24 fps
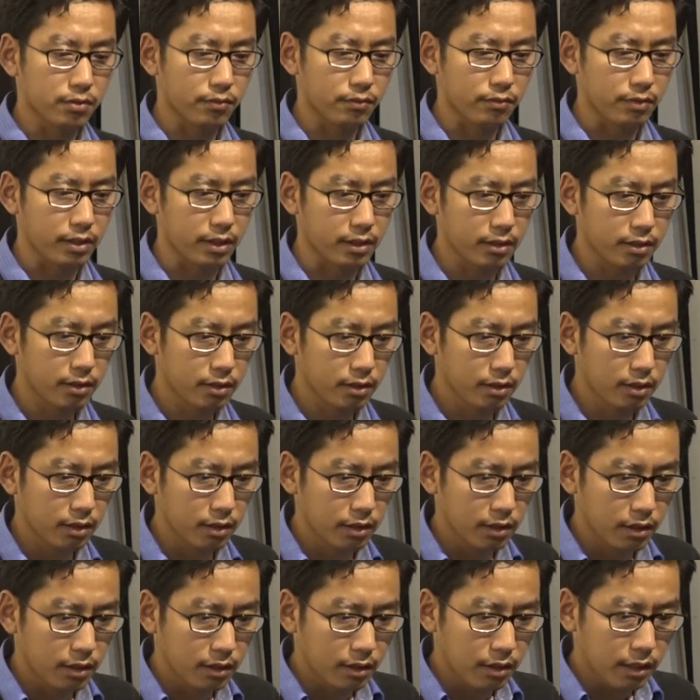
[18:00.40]
conflict.
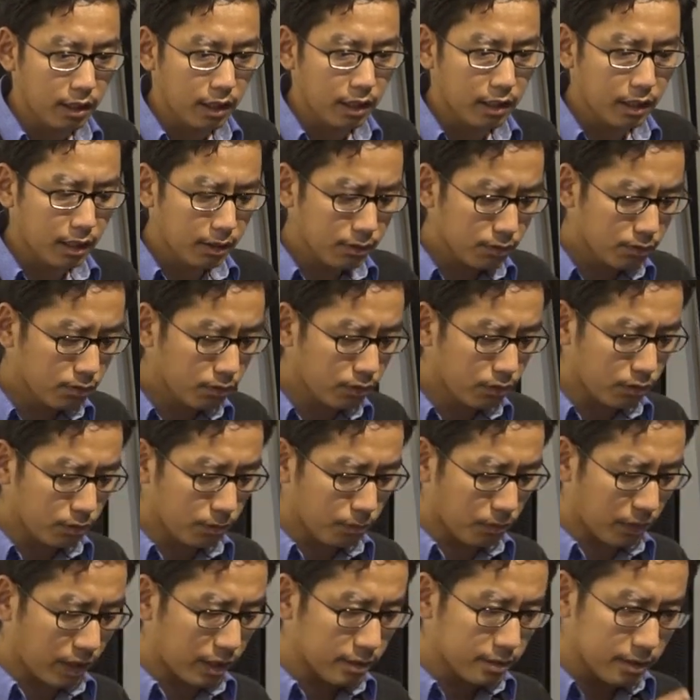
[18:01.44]
And also,
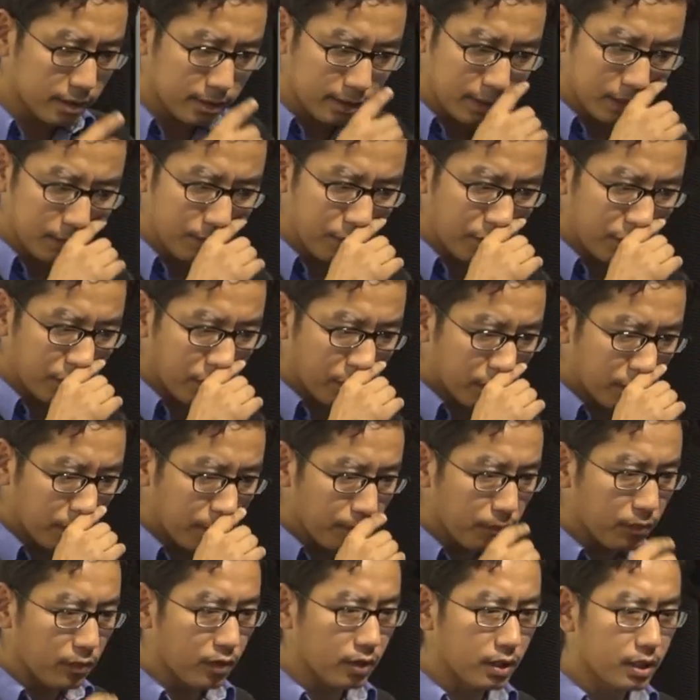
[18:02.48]
as I said before,
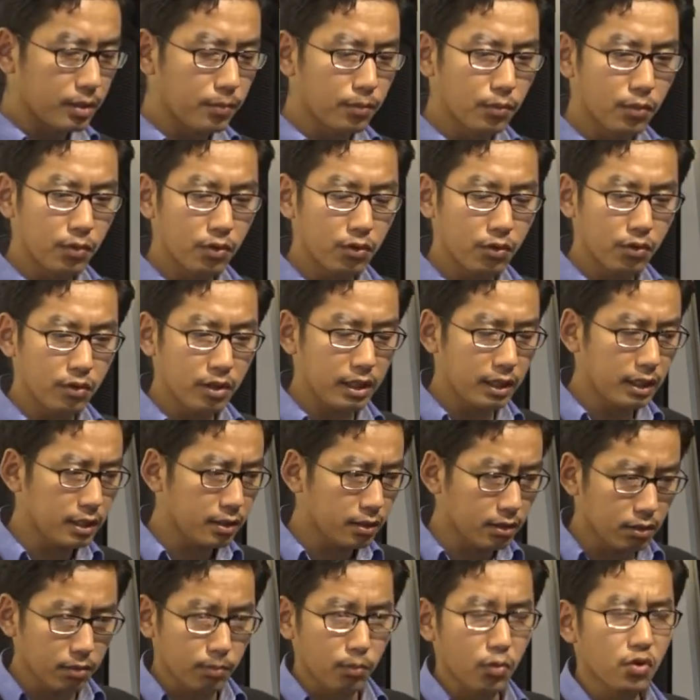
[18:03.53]
the more
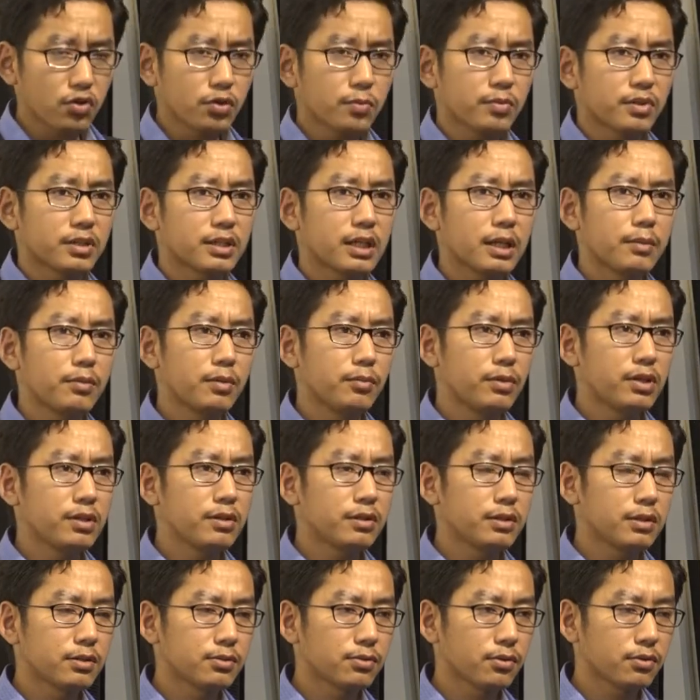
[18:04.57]
most of the time in
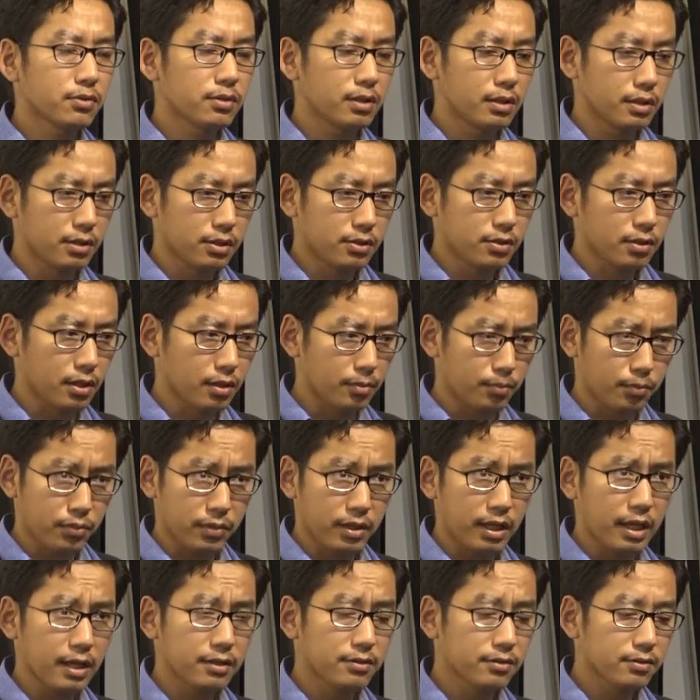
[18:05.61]
military
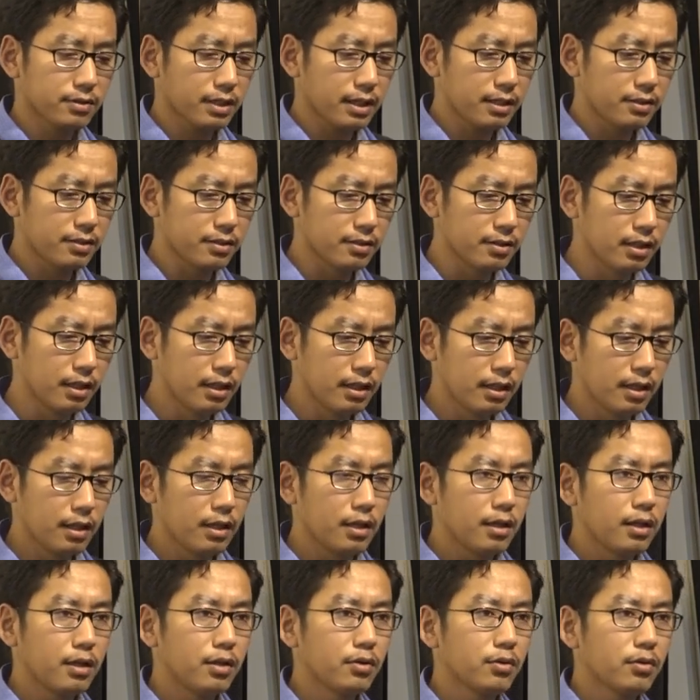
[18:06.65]
exercises,
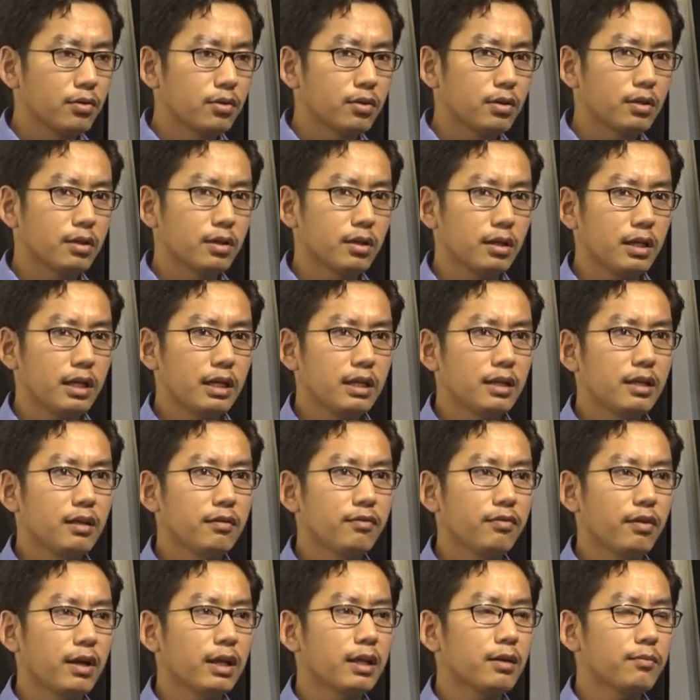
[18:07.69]
it
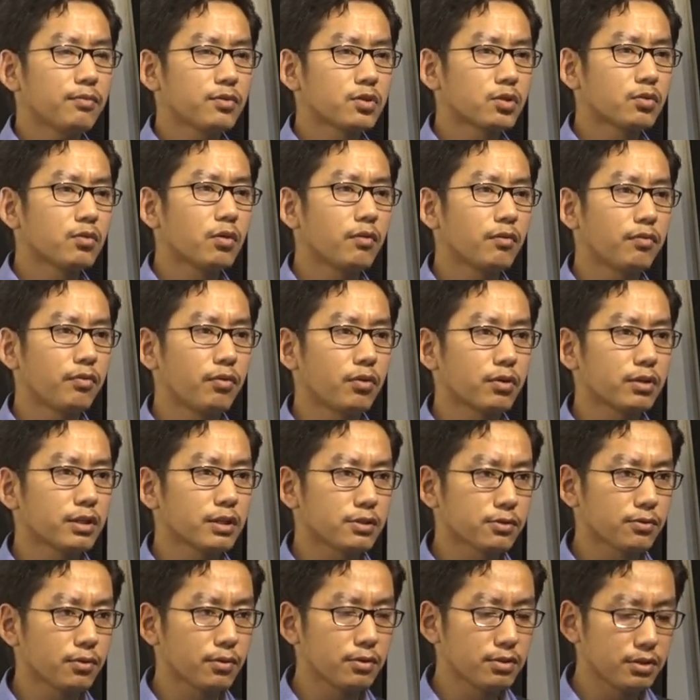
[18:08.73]
gives enough scope for
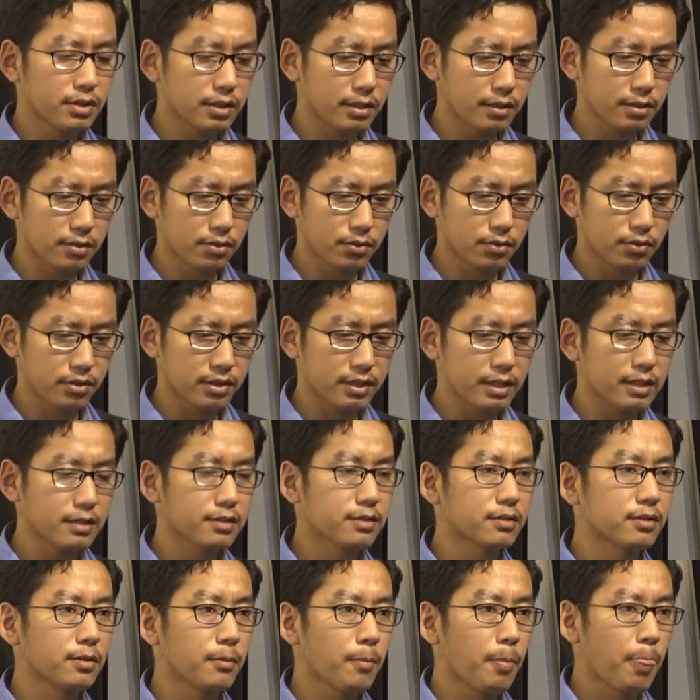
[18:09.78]
the soldiers to
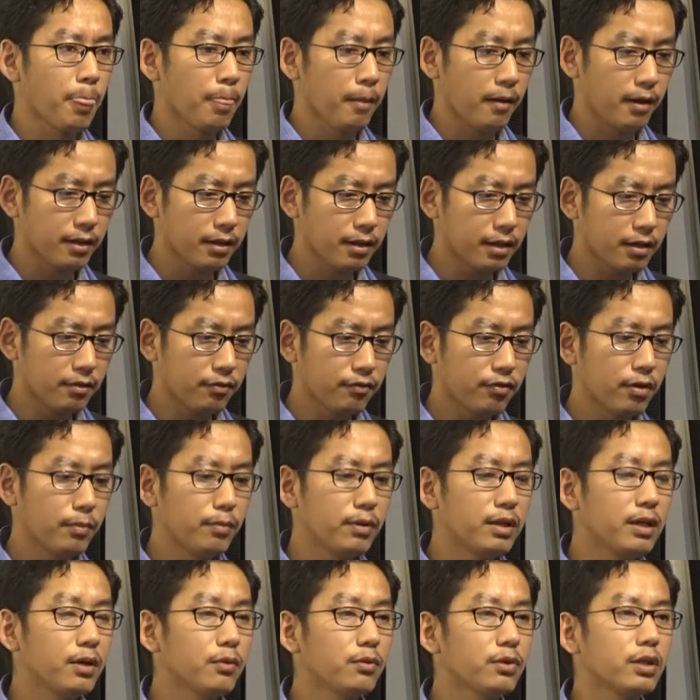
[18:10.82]
test and get
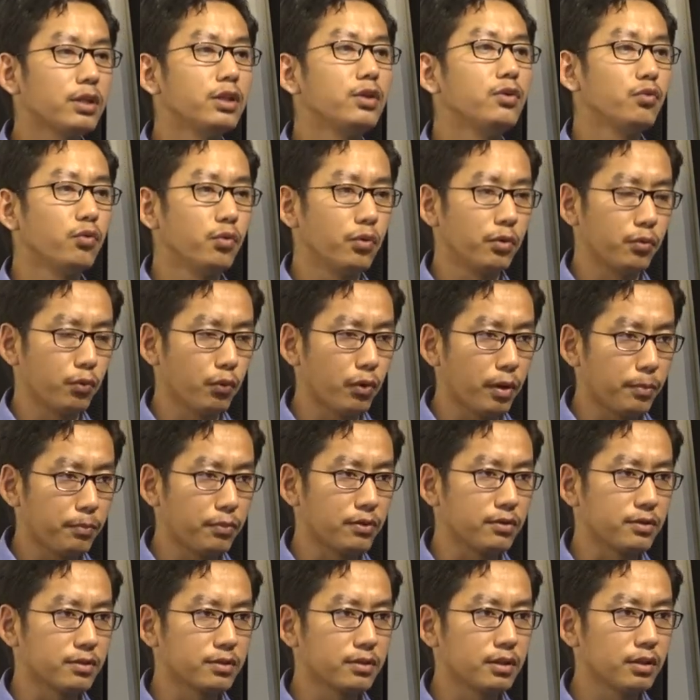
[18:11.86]
familiar with the new
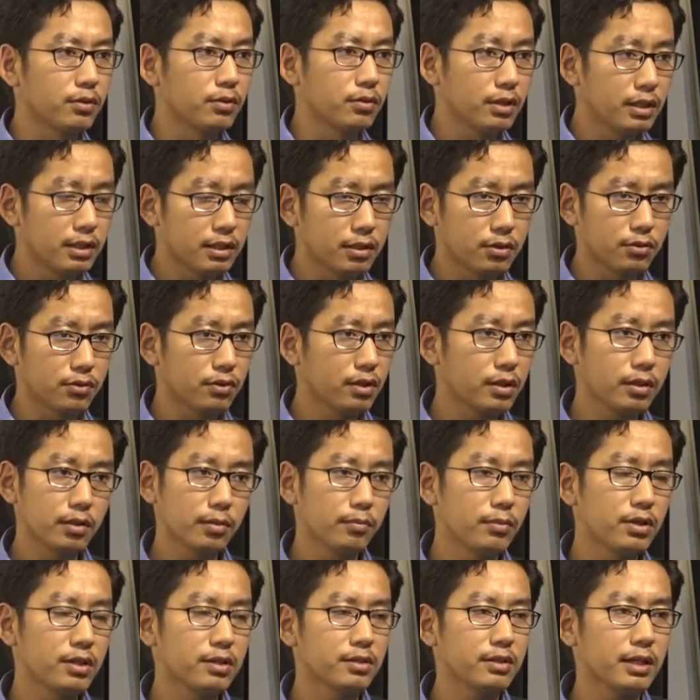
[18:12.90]
weapons. During
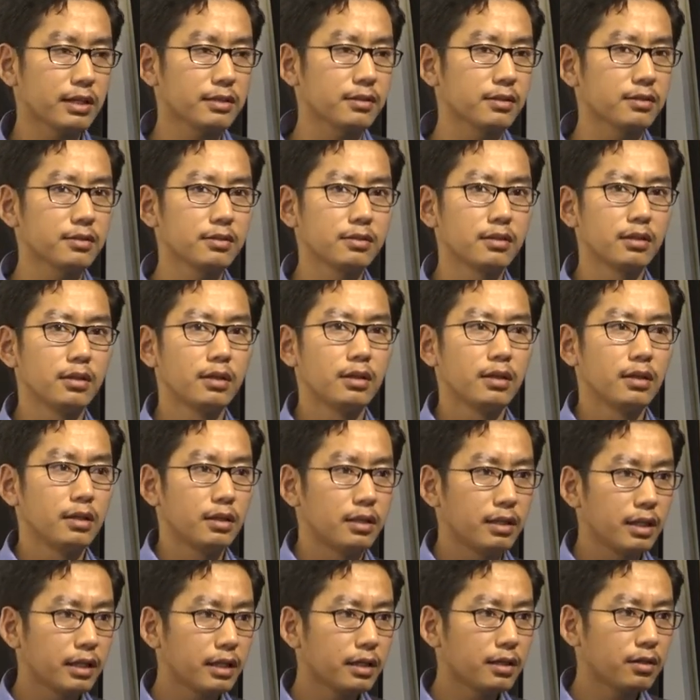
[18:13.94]
the military exercises,
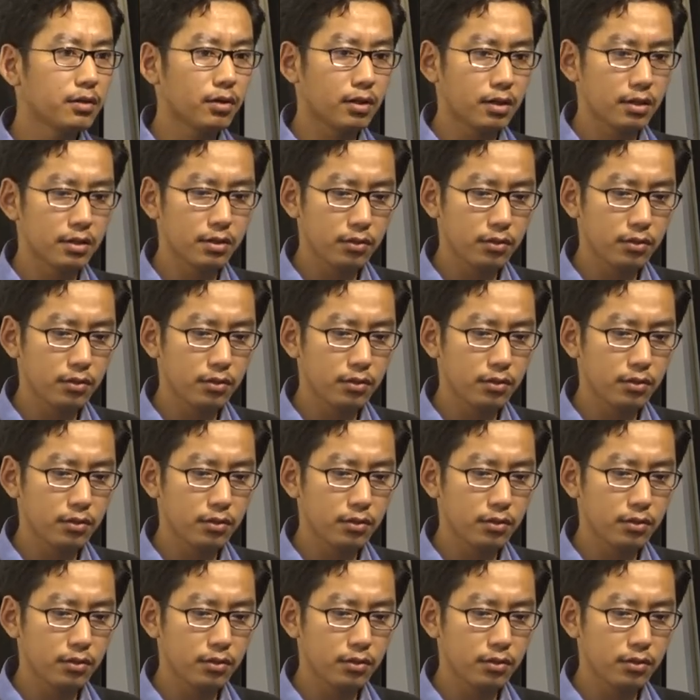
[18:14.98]
they can